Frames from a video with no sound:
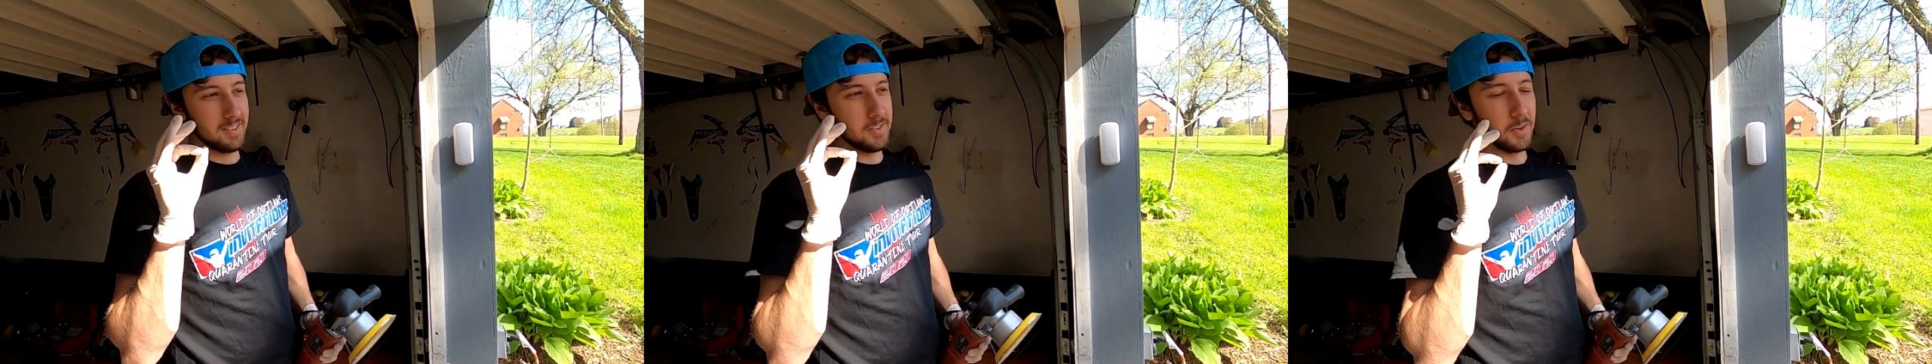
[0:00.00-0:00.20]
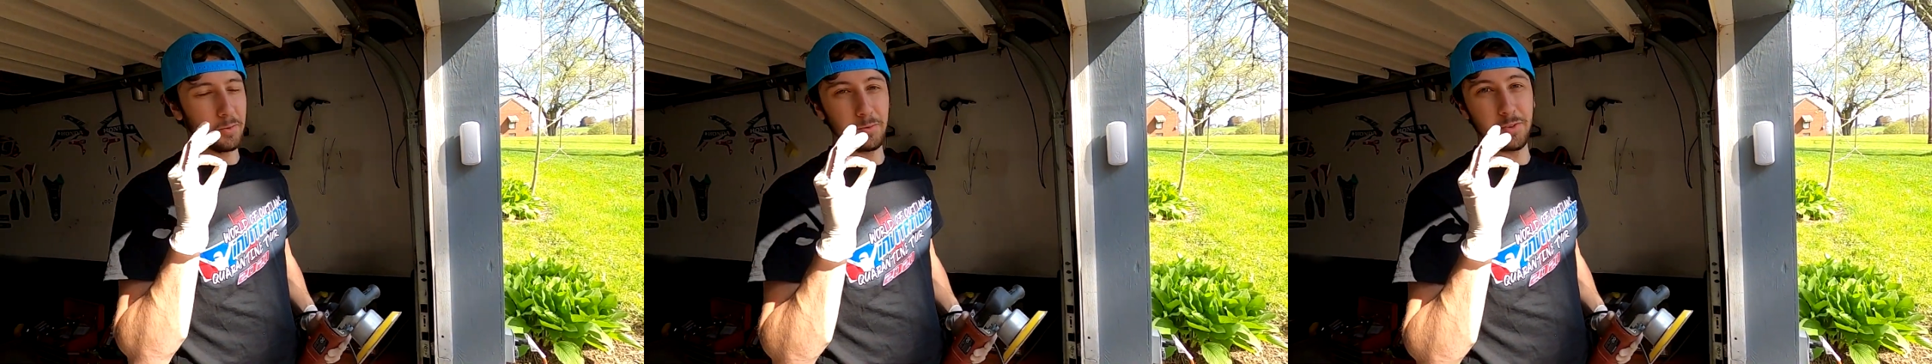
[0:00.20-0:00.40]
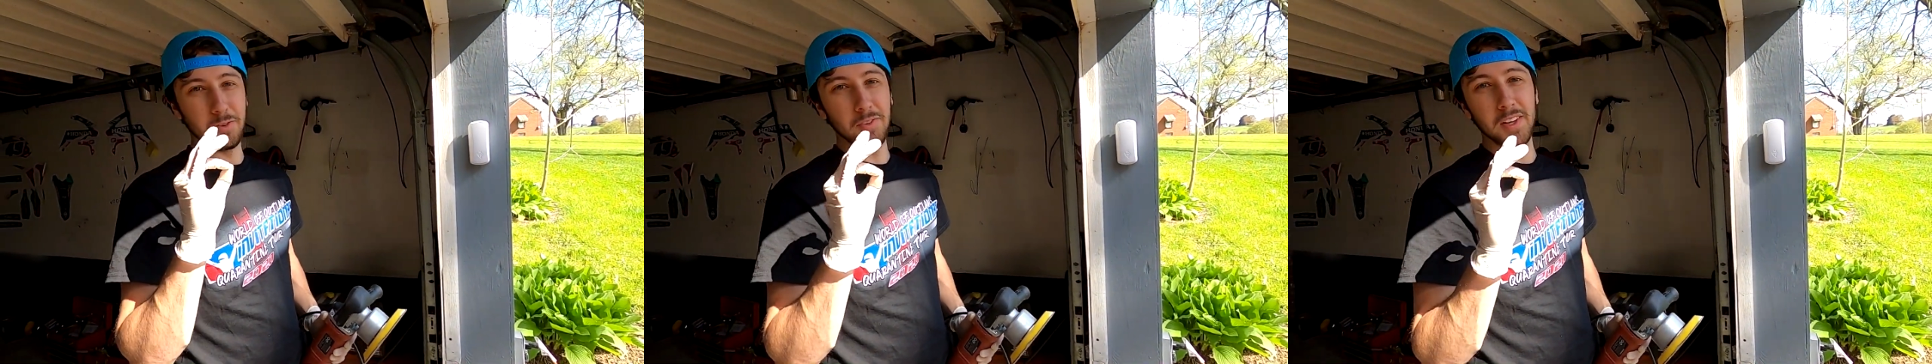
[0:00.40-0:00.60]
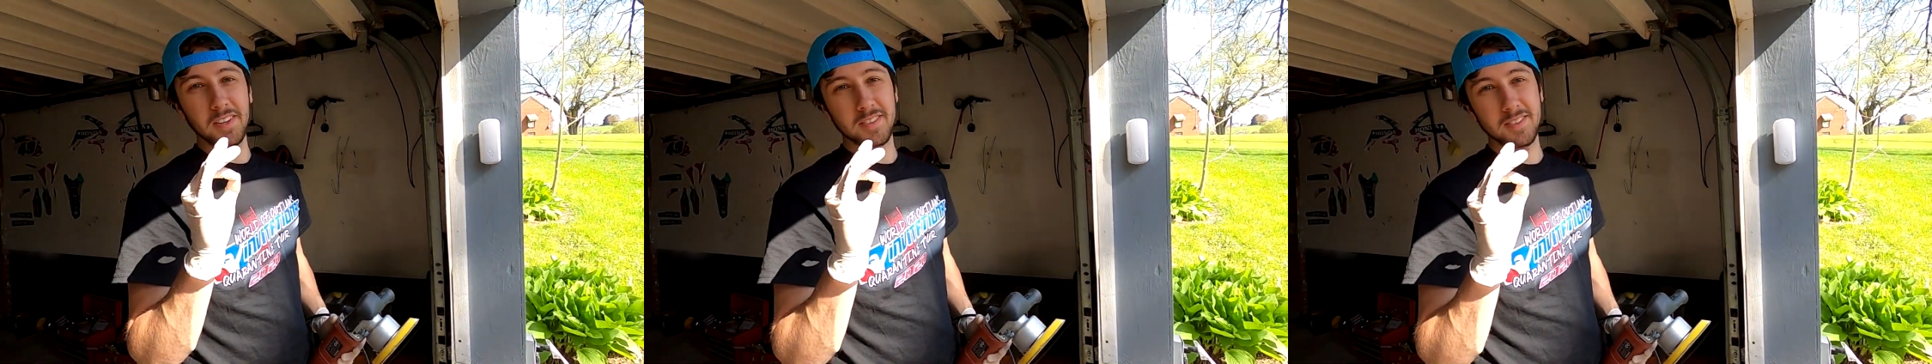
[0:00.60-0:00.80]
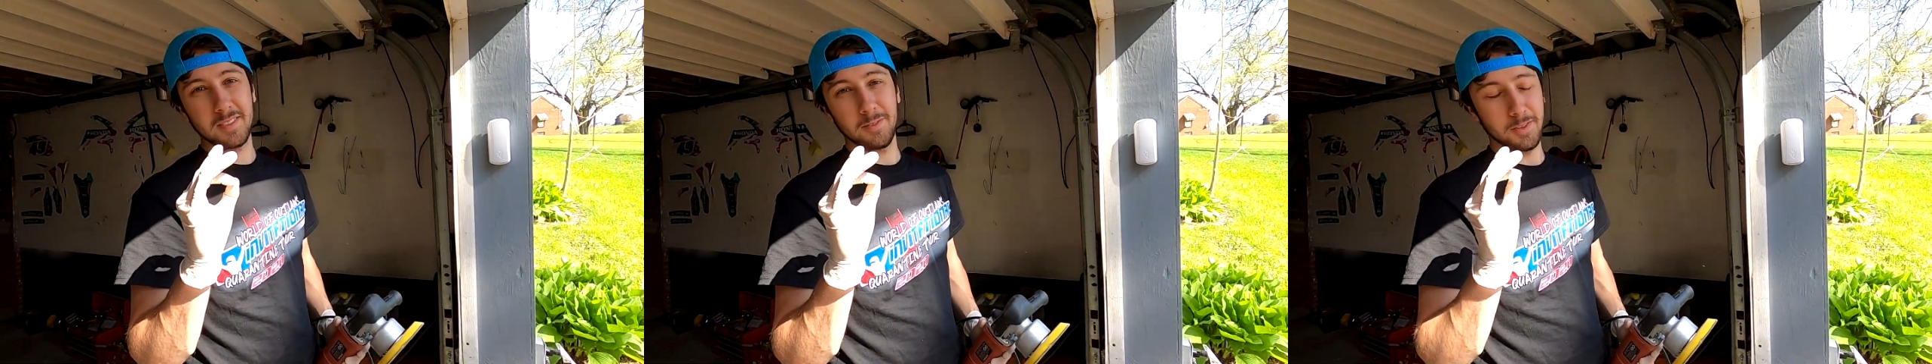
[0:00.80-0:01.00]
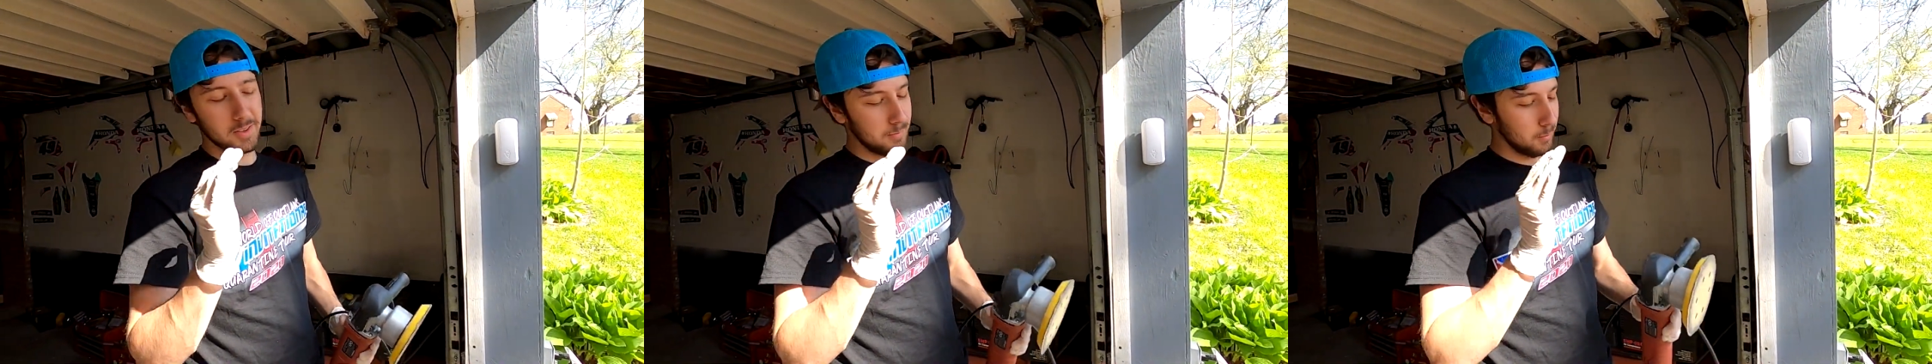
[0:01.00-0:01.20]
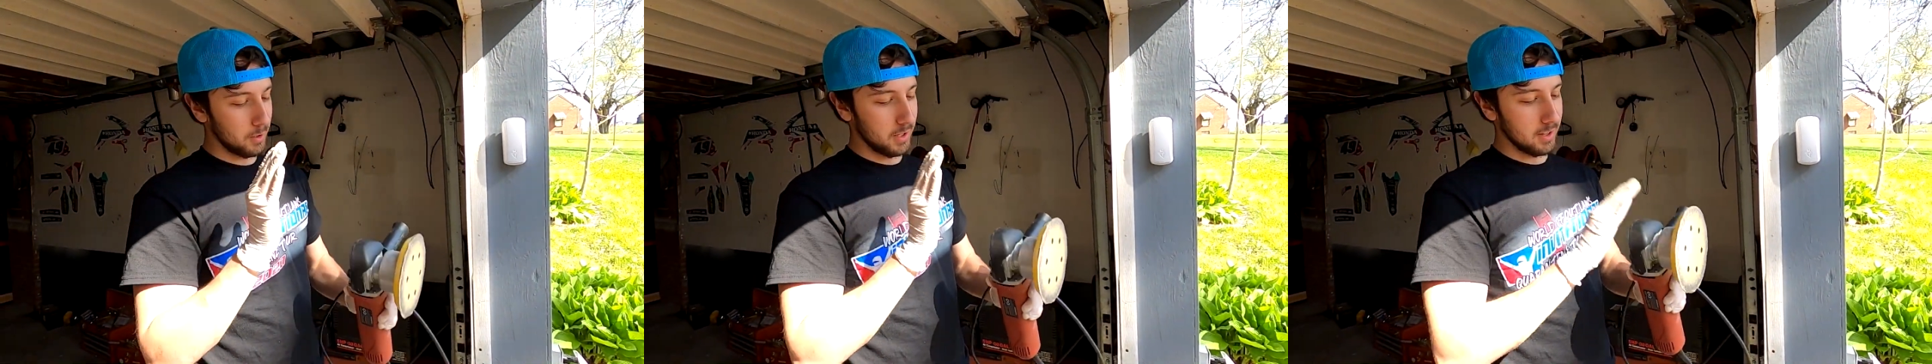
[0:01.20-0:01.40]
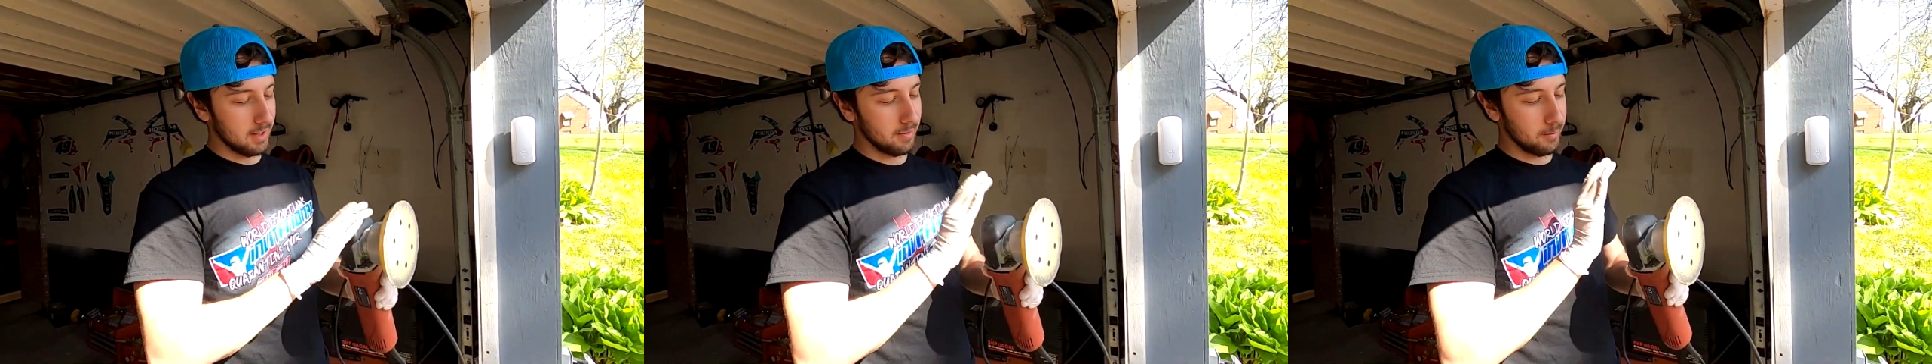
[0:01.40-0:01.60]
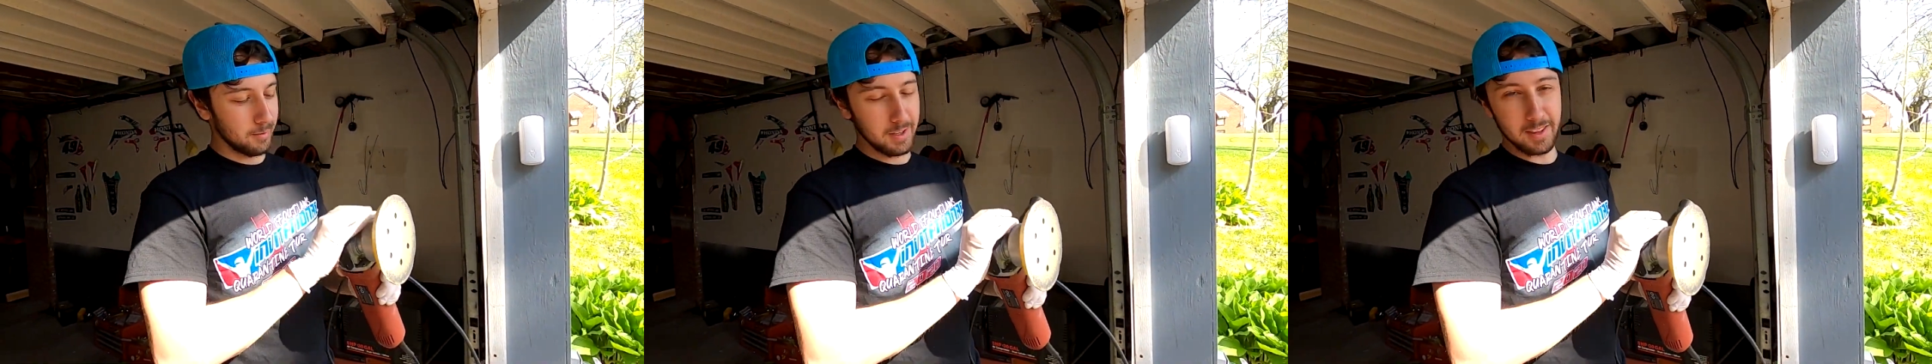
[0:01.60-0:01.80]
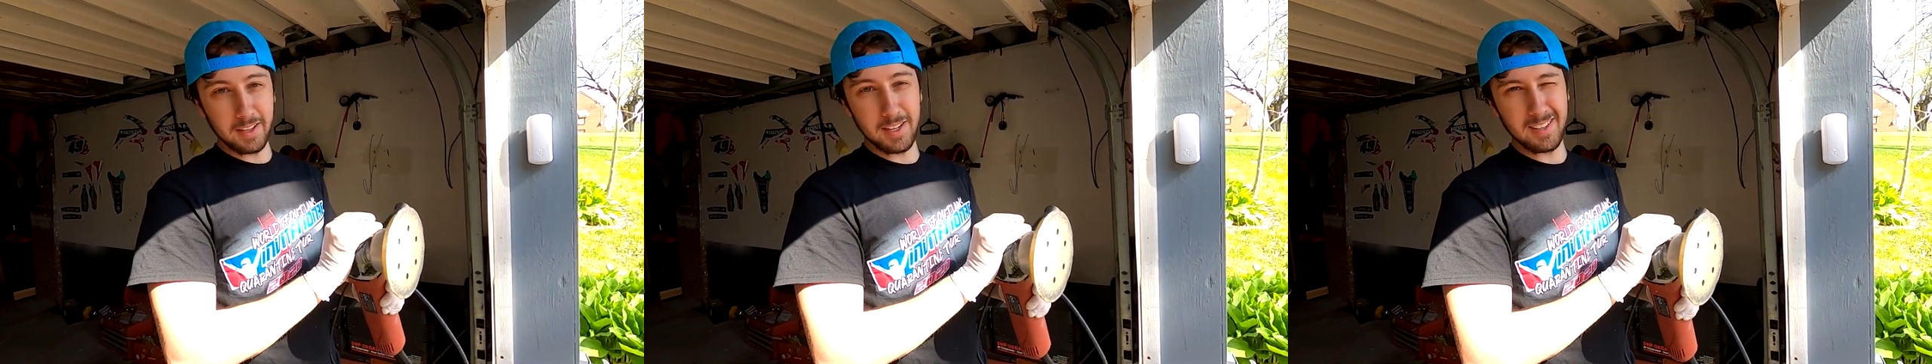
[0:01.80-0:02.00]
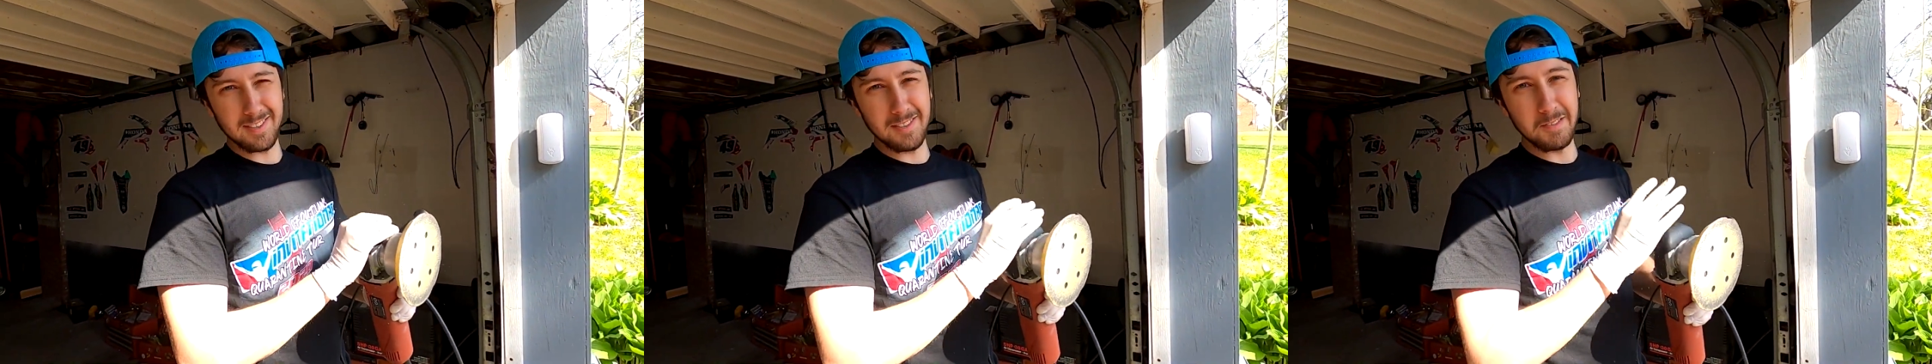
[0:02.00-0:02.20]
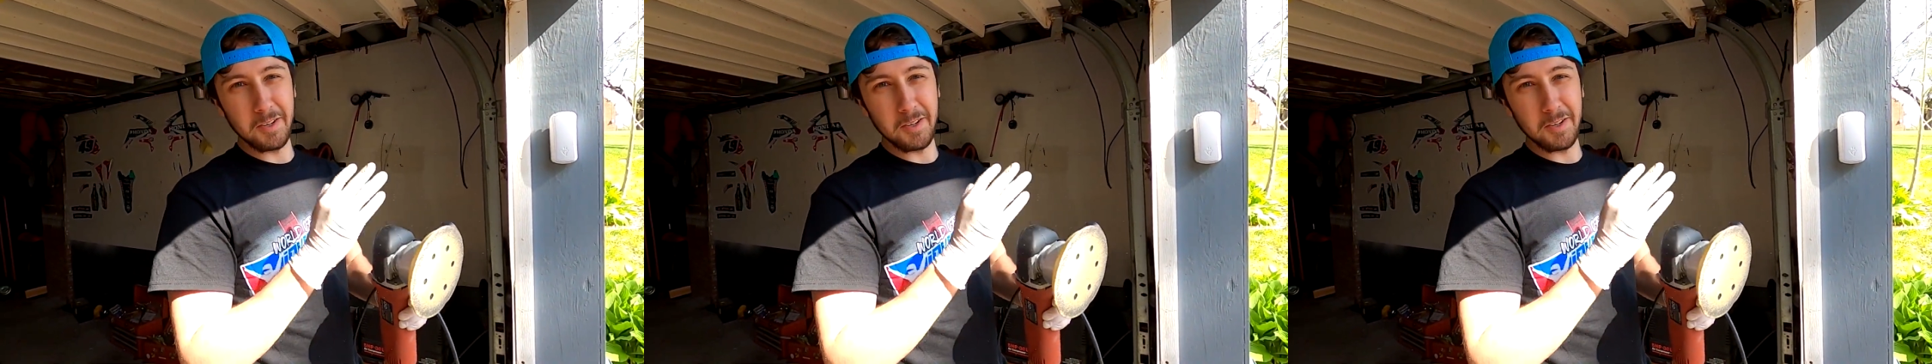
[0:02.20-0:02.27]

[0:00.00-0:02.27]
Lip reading: don't do this with this.